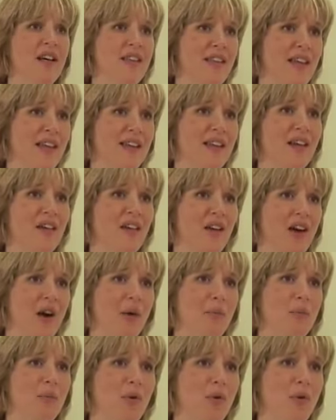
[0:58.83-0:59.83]
then there are
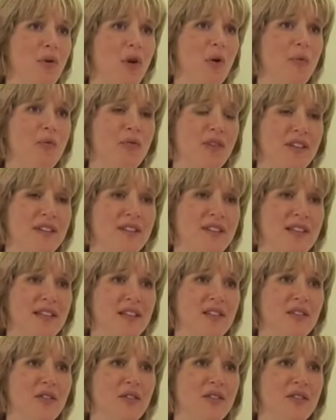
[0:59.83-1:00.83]
more obvious
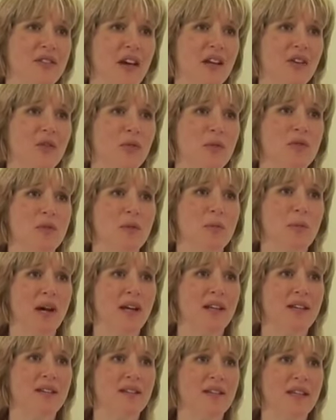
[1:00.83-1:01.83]
clinical signs which we
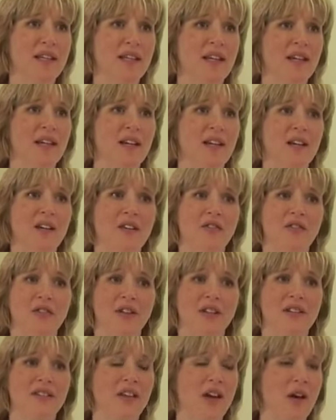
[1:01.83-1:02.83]
might see. For
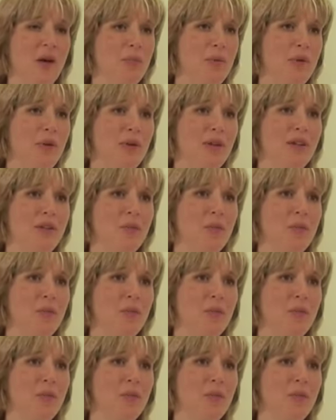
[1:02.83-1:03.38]
example,